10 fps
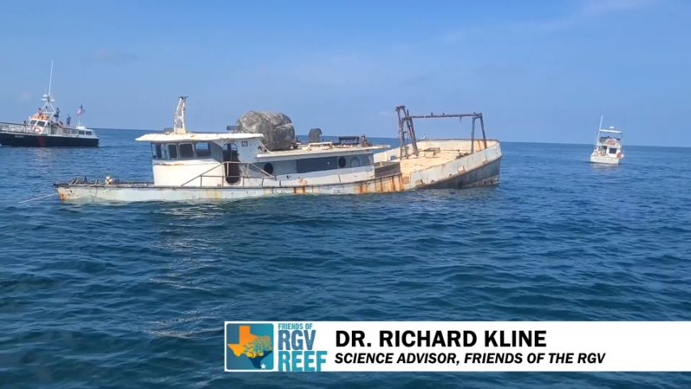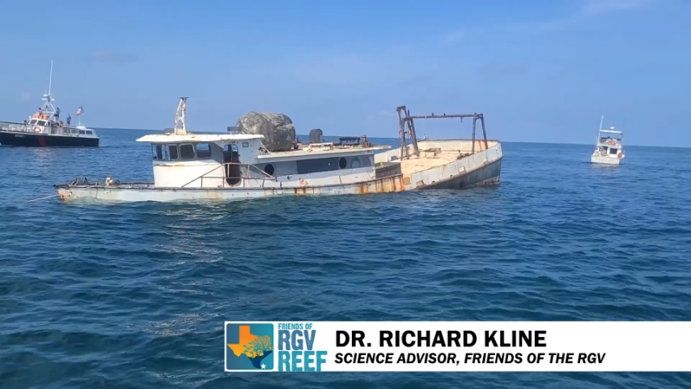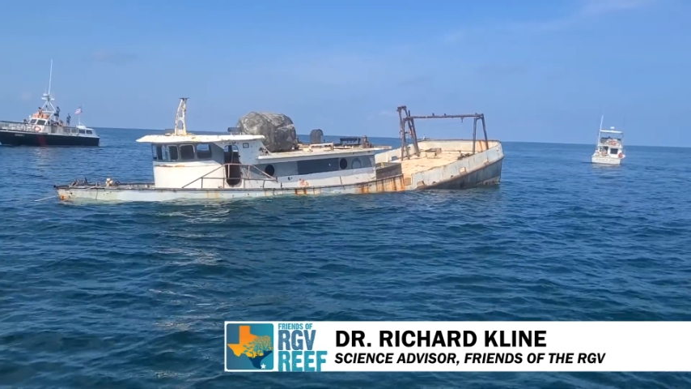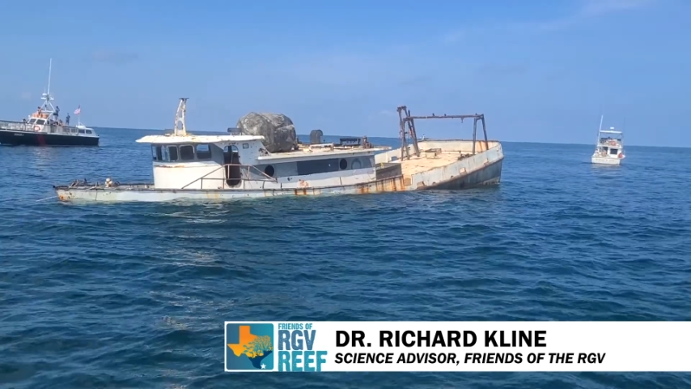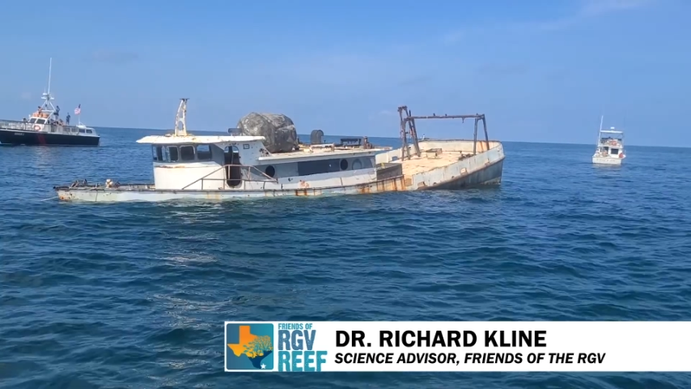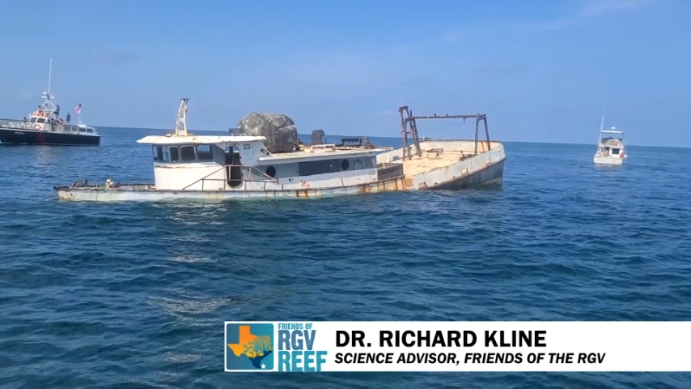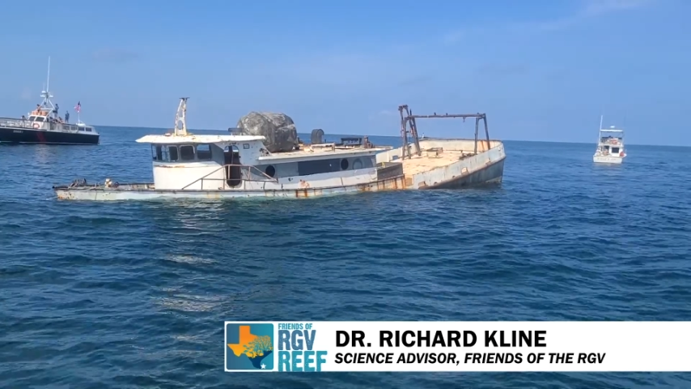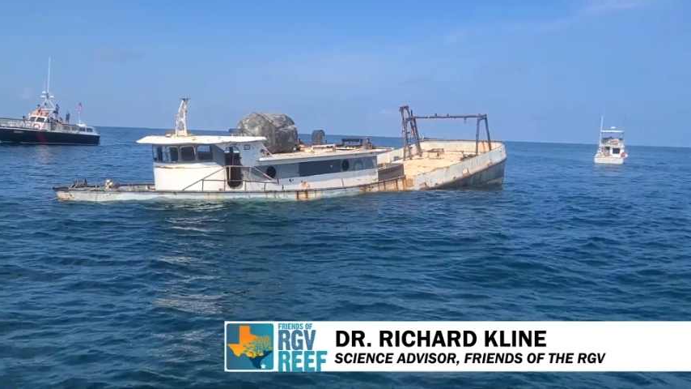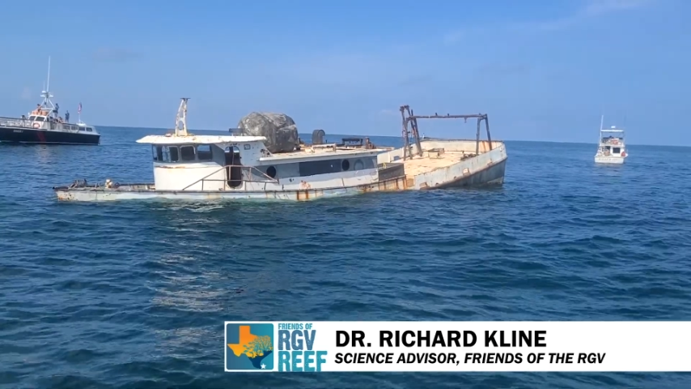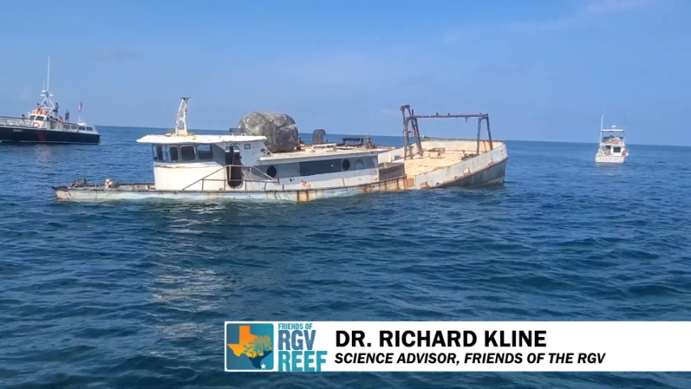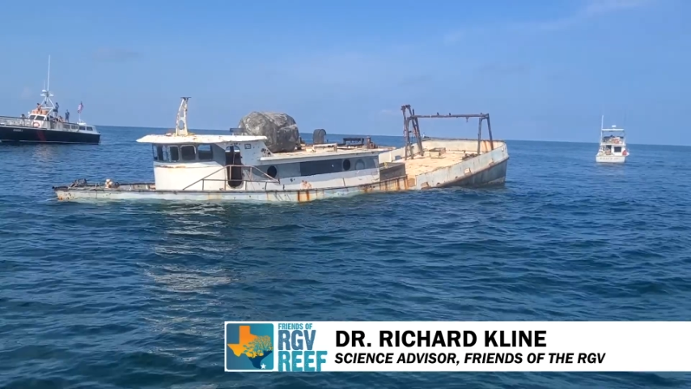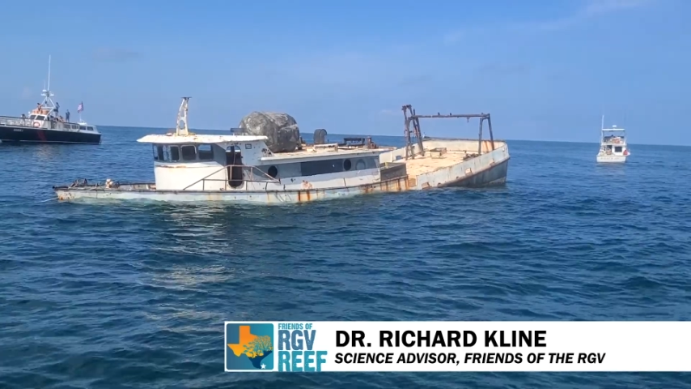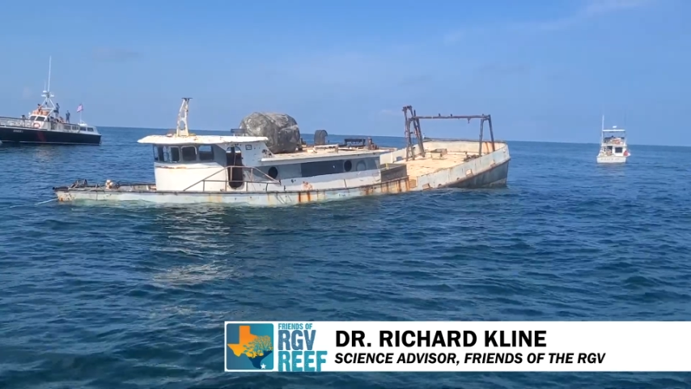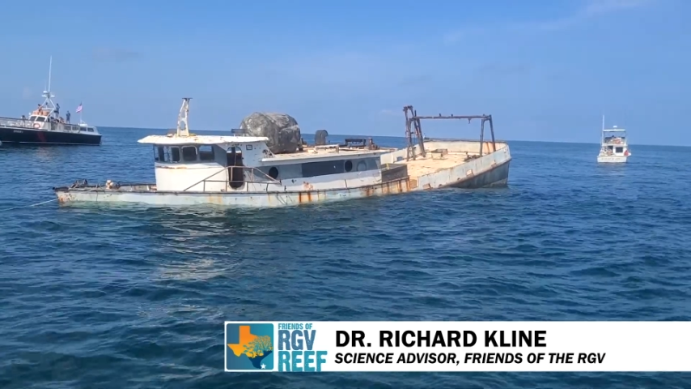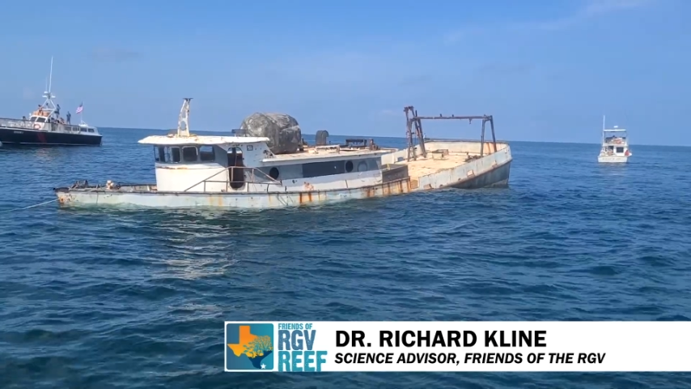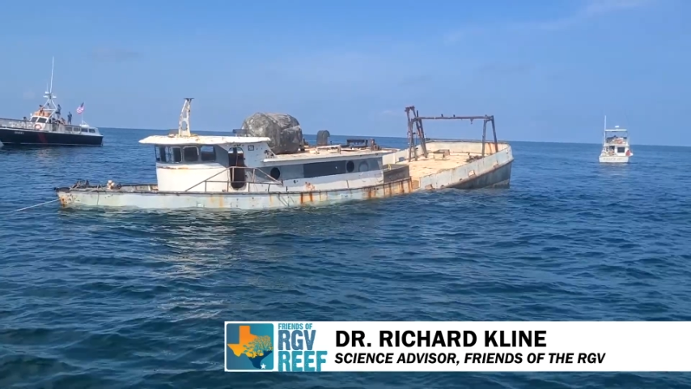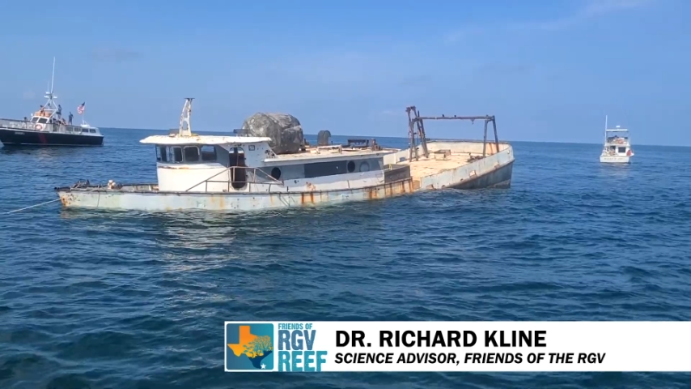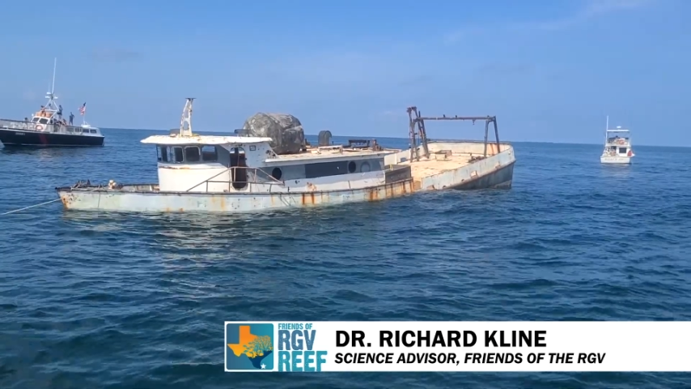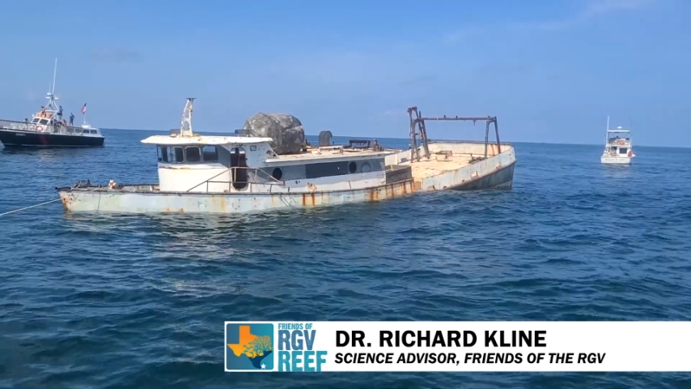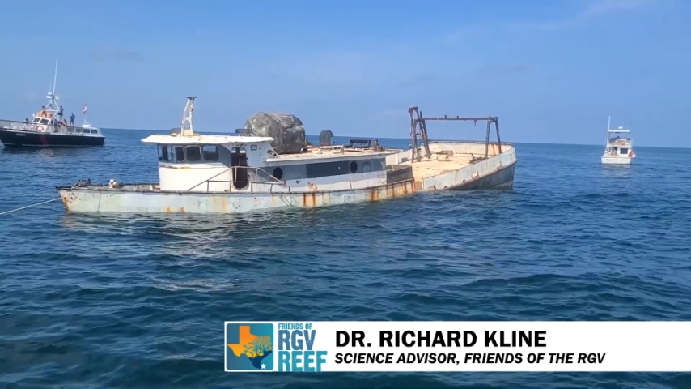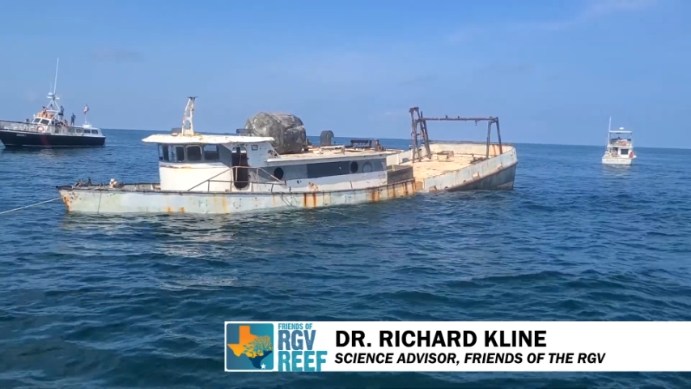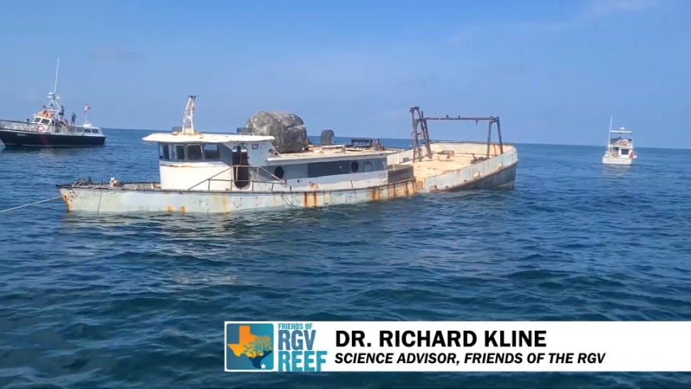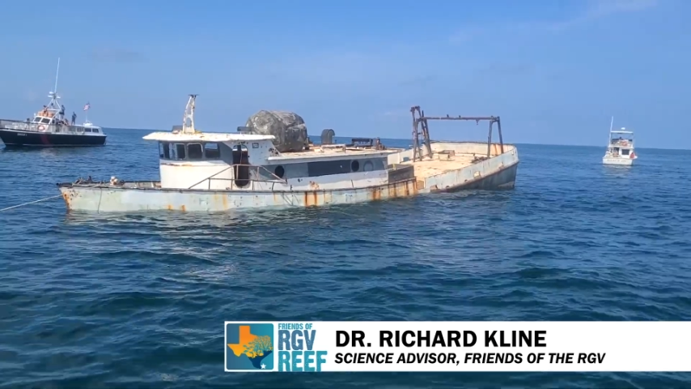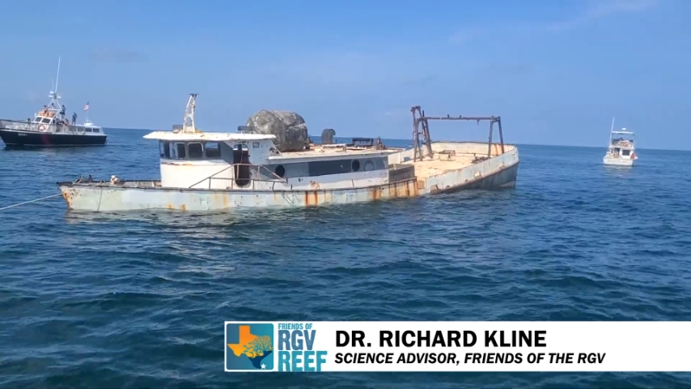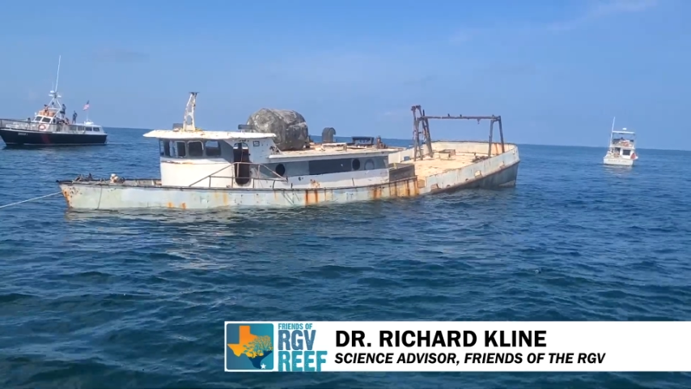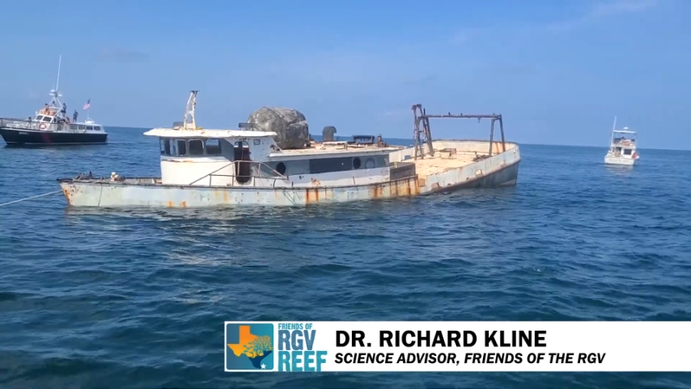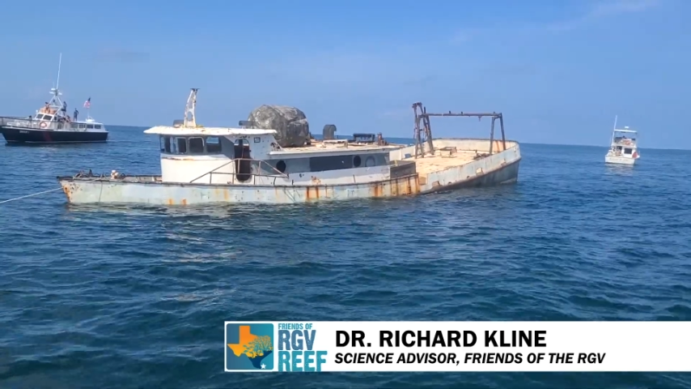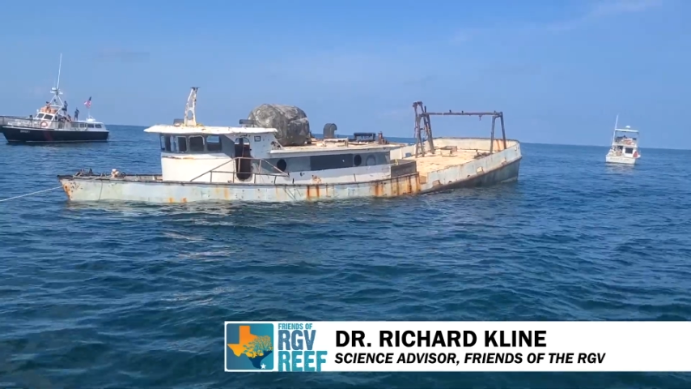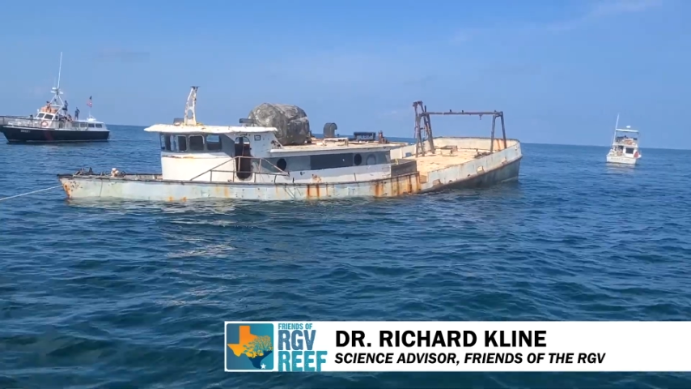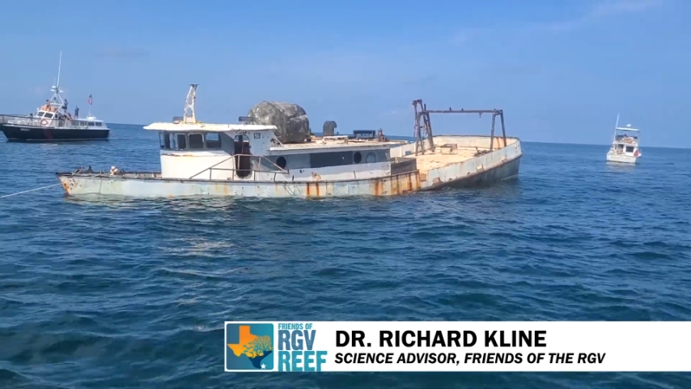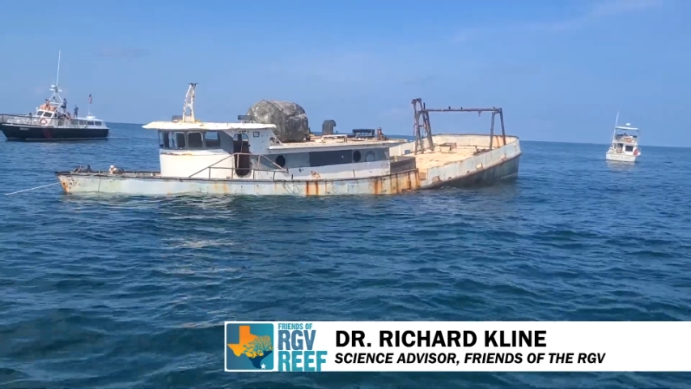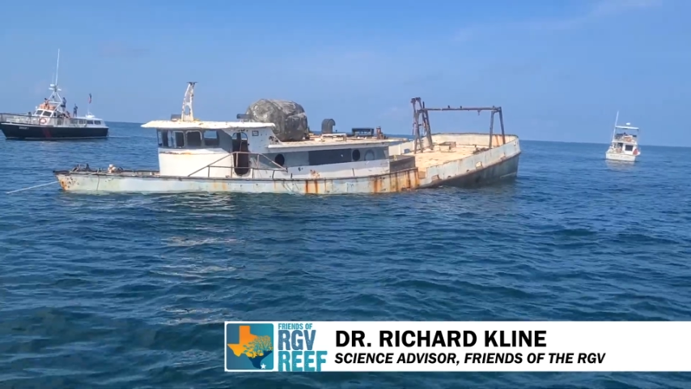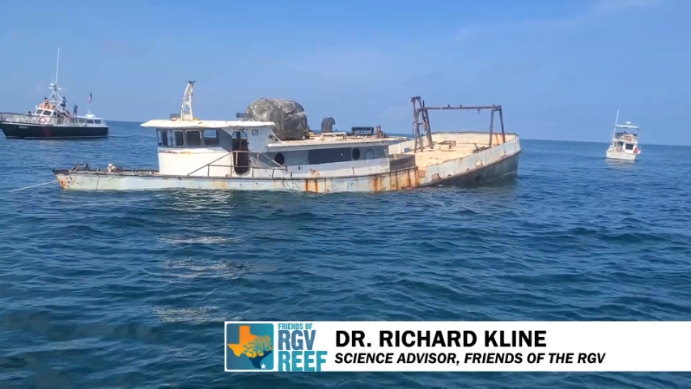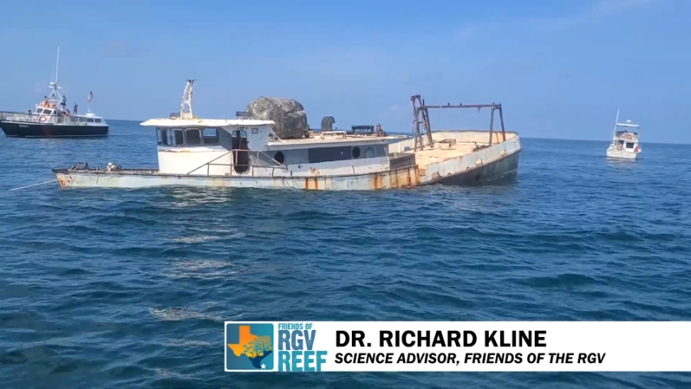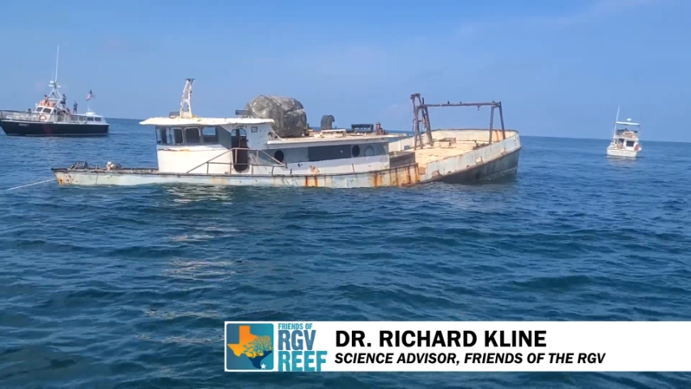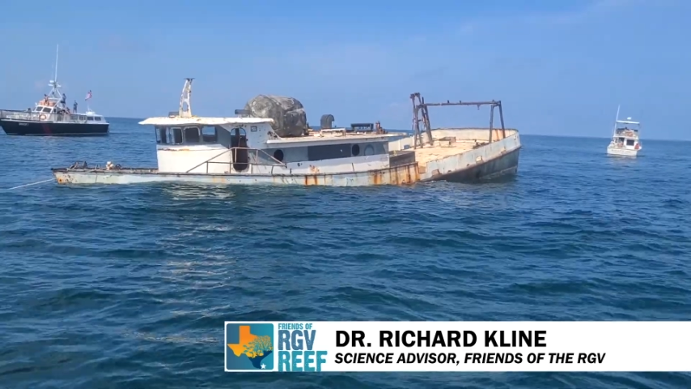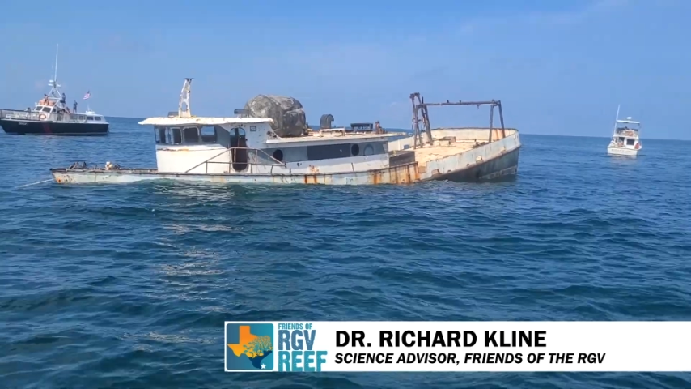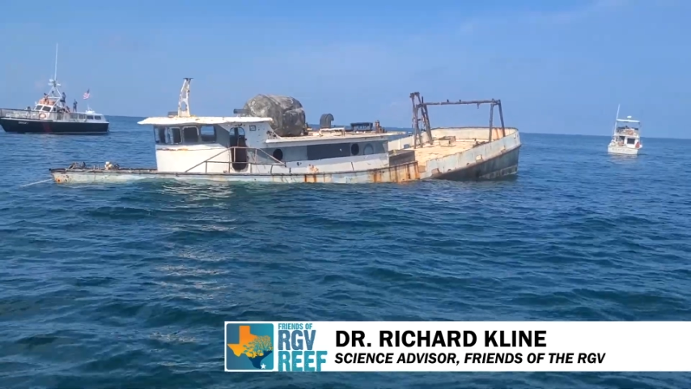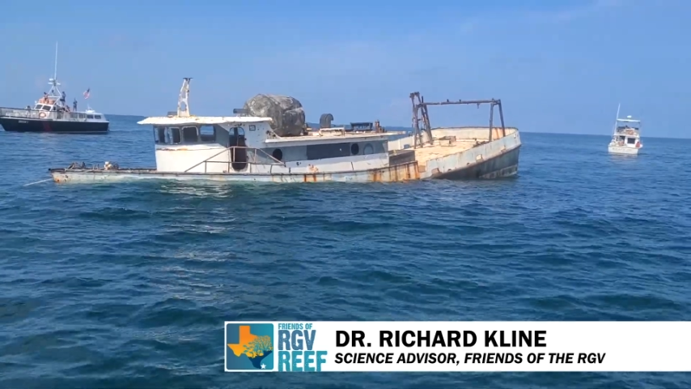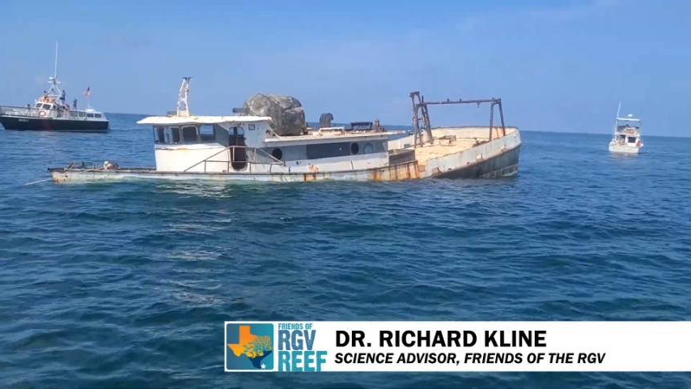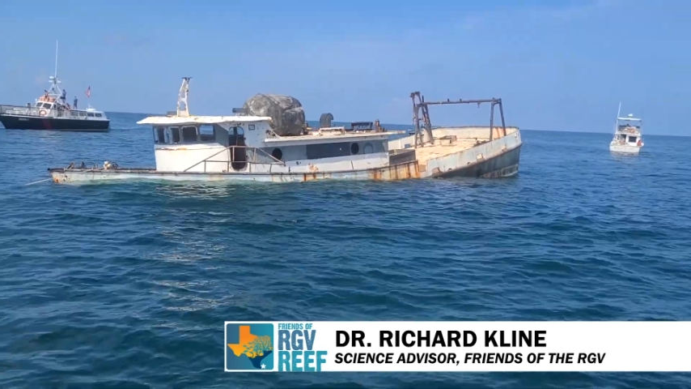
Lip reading: [unreadable: no face in view]